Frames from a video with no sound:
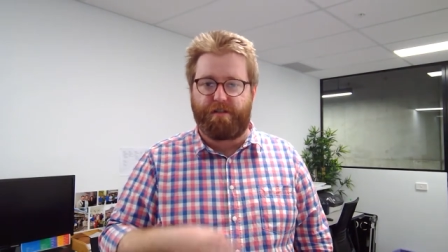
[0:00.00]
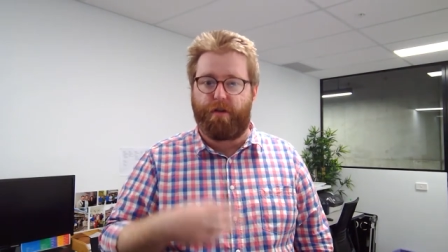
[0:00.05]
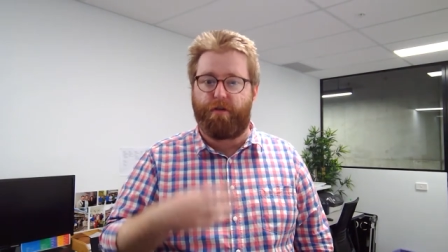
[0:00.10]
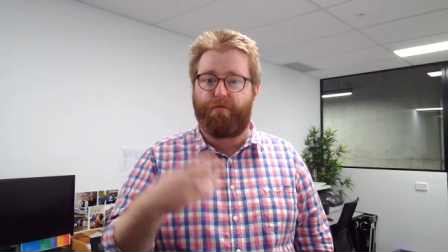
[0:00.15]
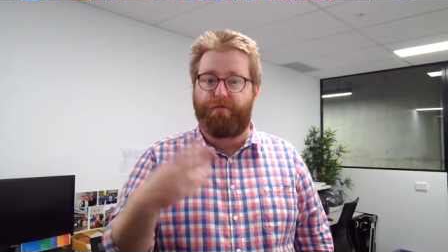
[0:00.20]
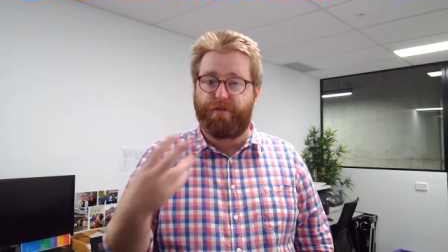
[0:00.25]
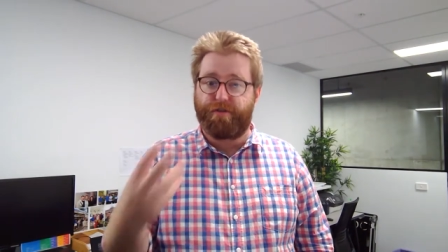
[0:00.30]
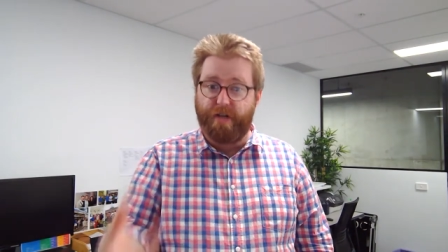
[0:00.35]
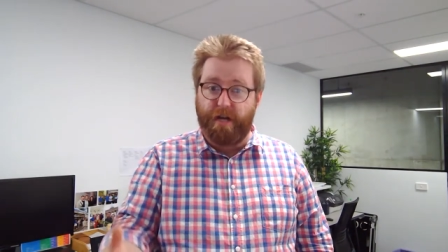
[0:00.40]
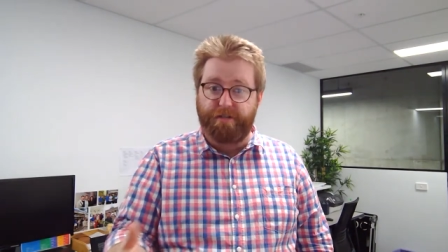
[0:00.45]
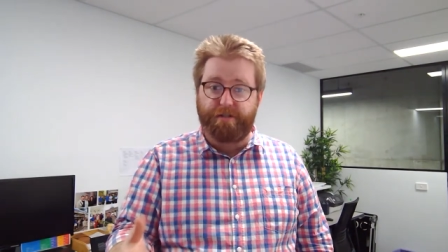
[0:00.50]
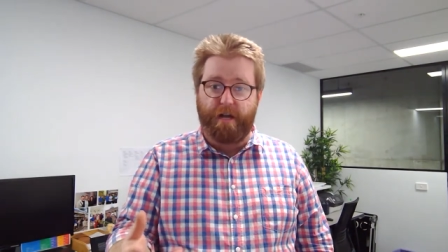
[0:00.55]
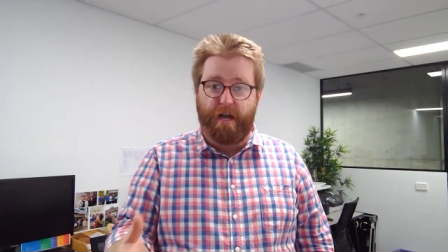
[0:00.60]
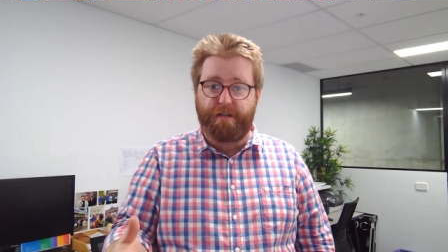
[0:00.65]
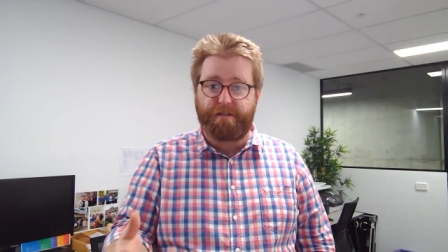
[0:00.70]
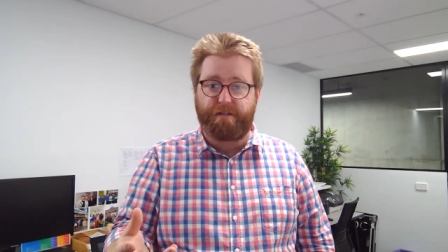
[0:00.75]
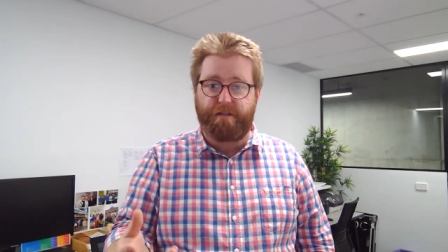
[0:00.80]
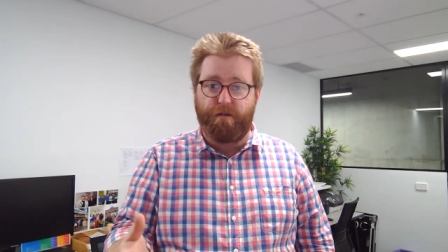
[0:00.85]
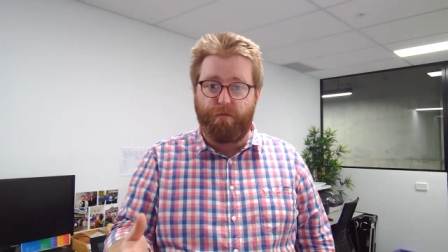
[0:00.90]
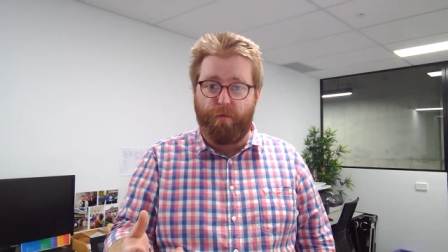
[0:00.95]
So if the judge
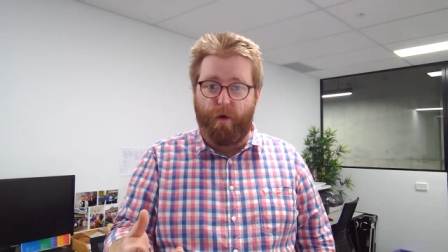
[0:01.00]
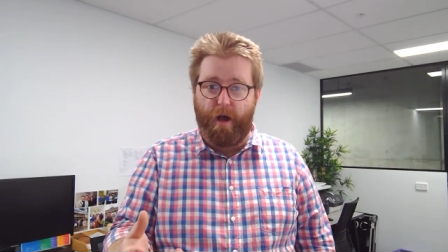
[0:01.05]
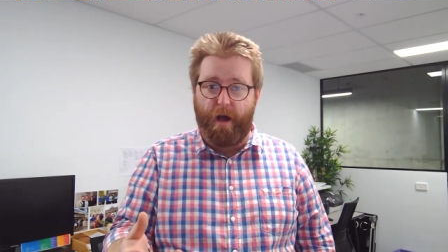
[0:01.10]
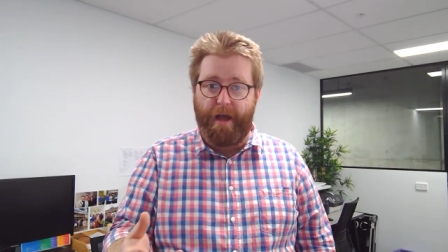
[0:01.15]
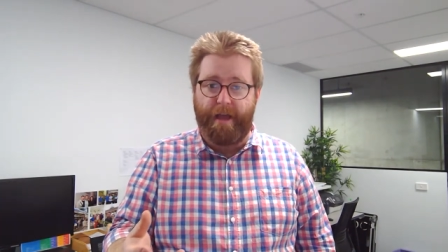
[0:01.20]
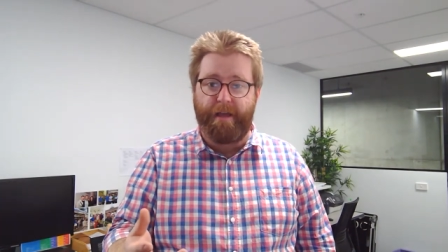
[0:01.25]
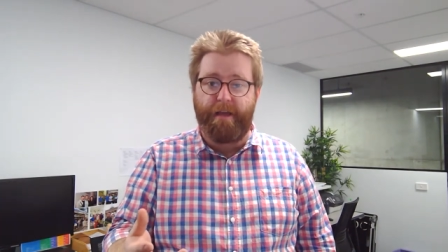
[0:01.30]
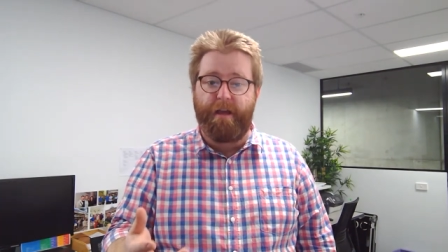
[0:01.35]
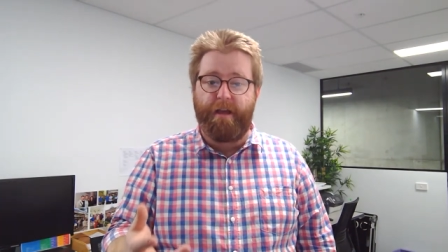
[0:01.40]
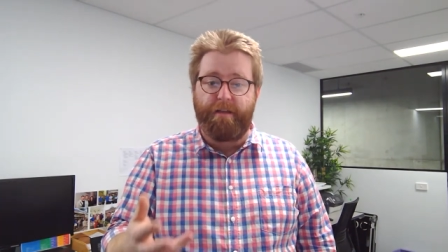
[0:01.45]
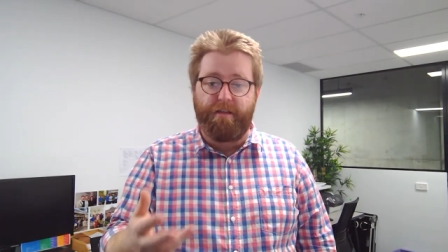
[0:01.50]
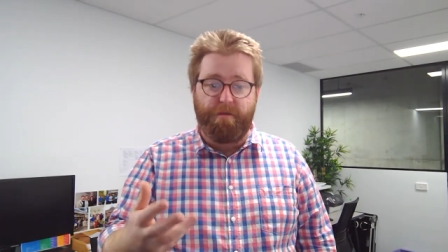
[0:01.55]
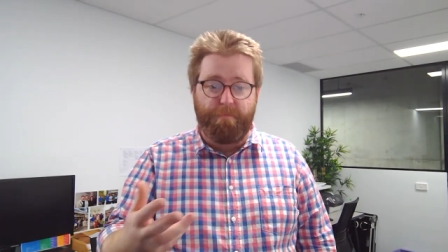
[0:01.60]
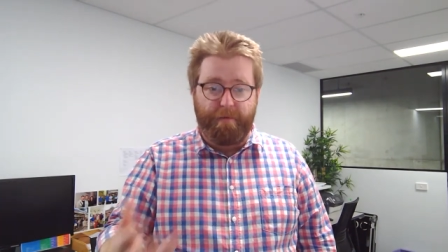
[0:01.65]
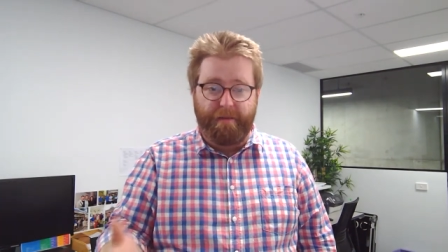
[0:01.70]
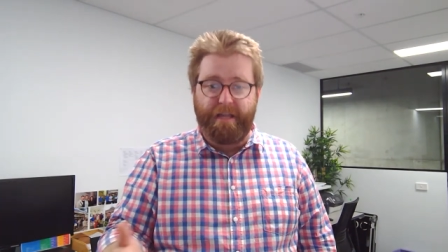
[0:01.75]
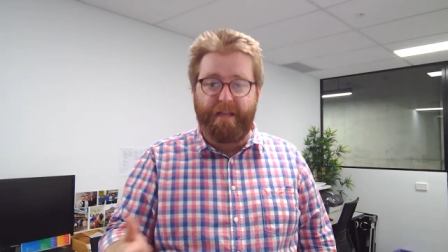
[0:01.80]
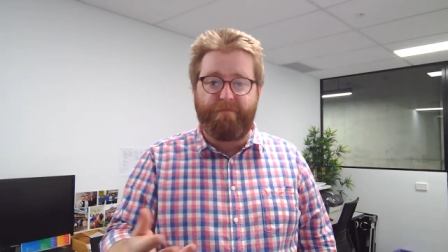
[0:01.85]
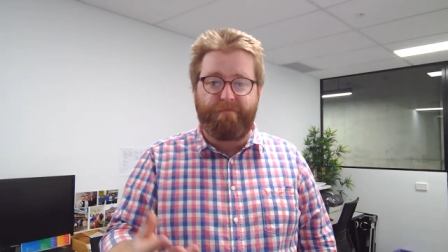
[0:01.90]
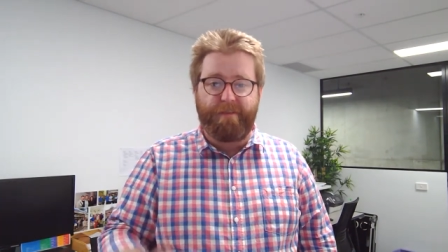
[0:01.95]
asks you why you
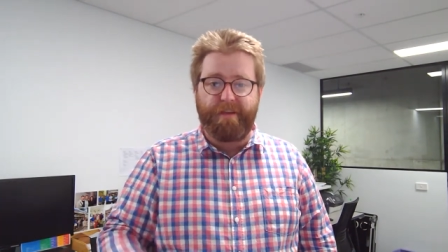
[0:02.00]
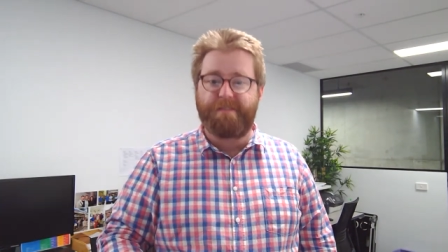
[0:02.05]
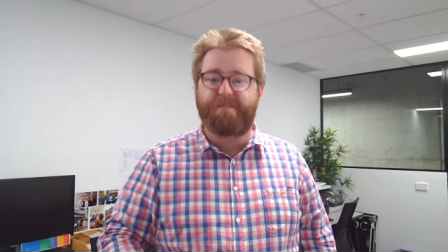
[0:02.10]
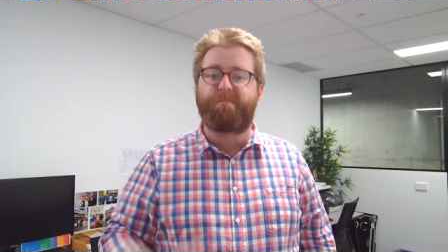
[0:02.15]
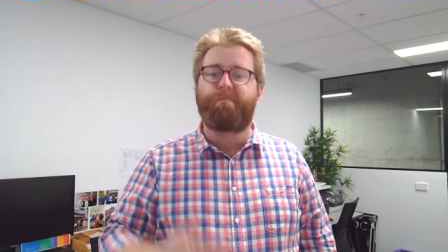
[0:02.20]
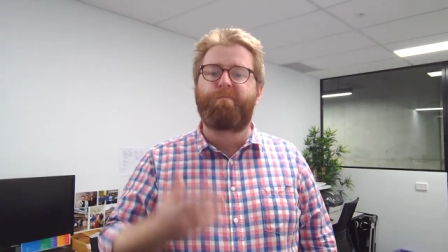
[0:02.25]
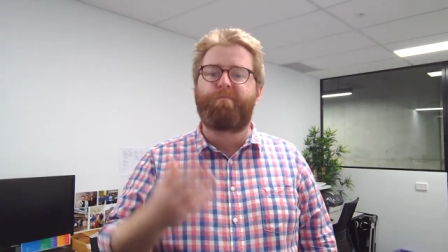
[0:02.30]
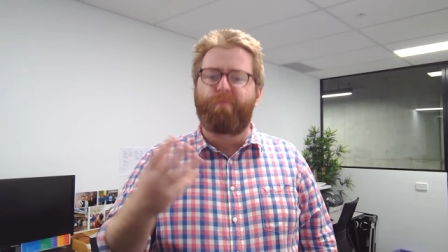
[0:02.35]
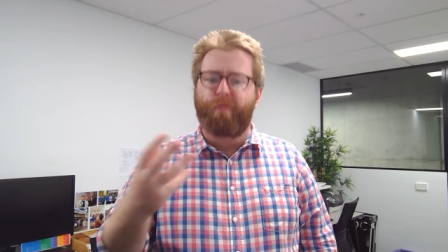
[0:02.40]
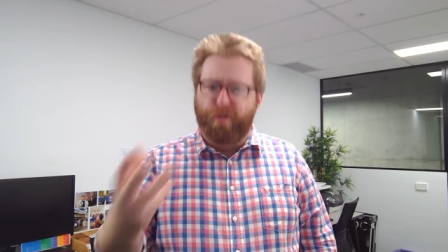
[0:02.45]
believe this,